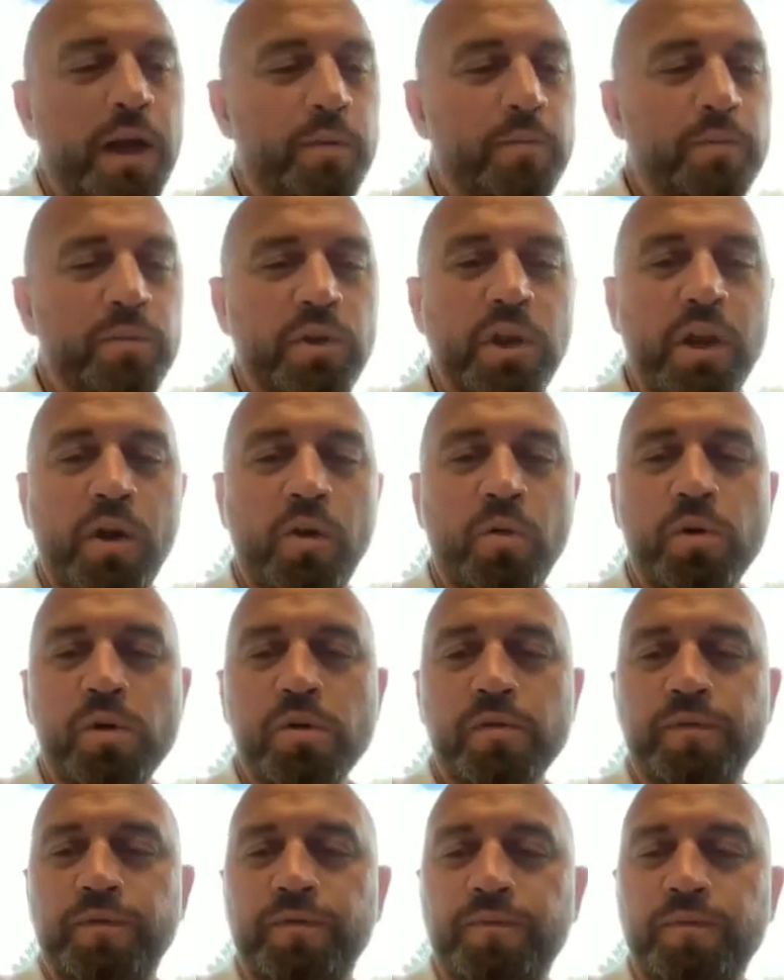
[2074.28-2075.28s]

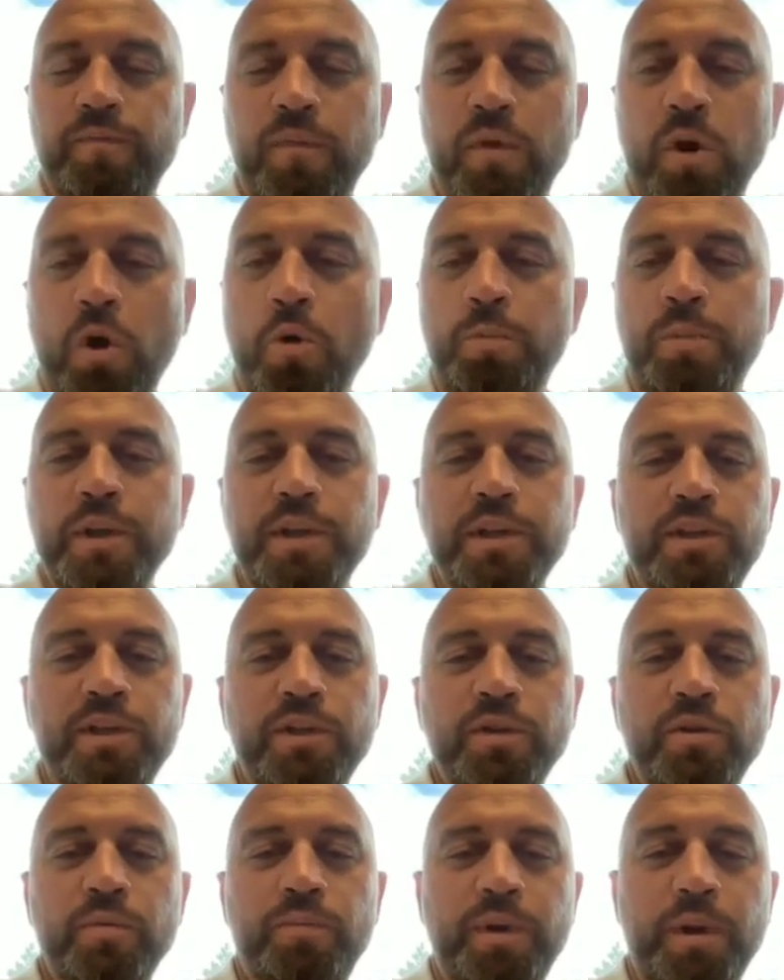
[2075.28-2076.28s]
we're open
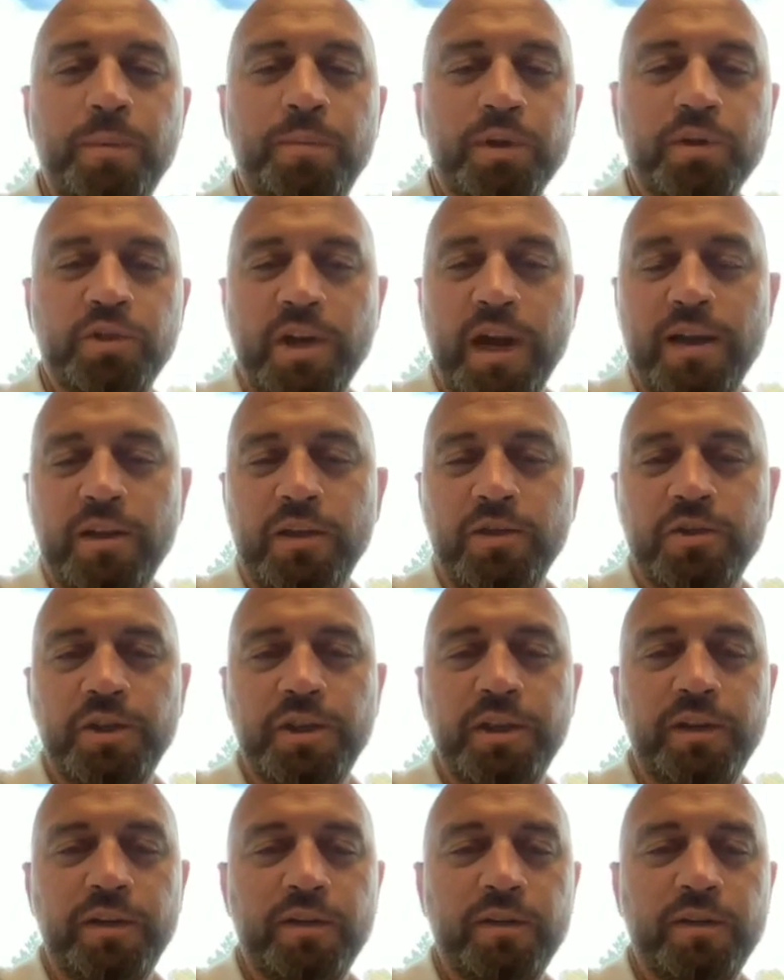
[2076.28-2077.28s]
to people
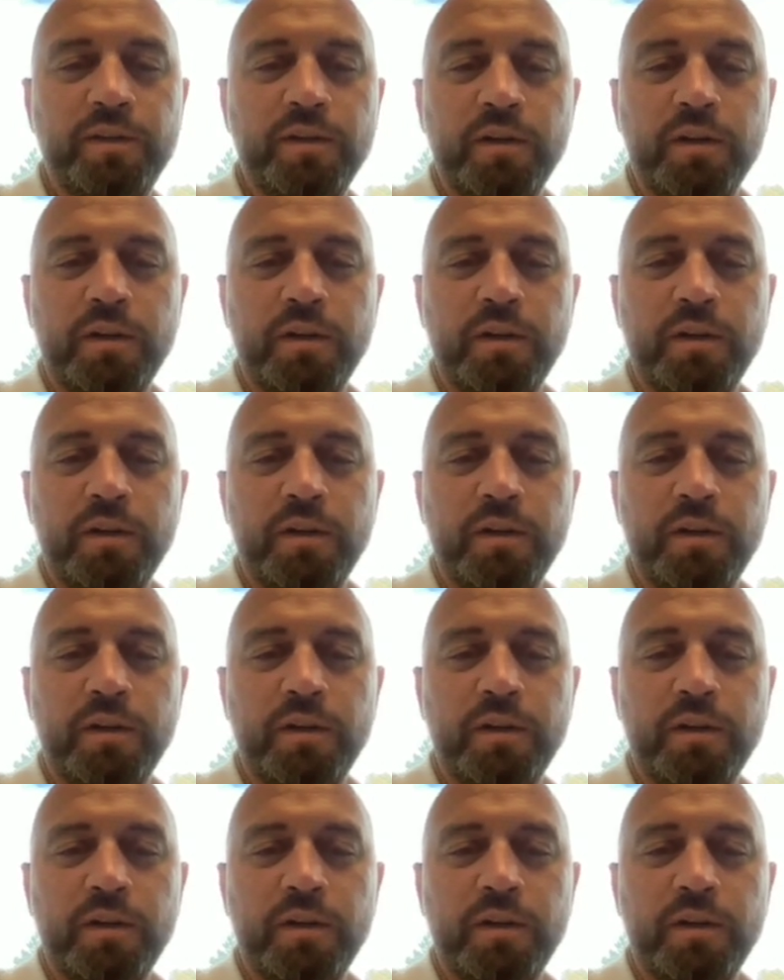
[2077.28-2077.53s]
challenging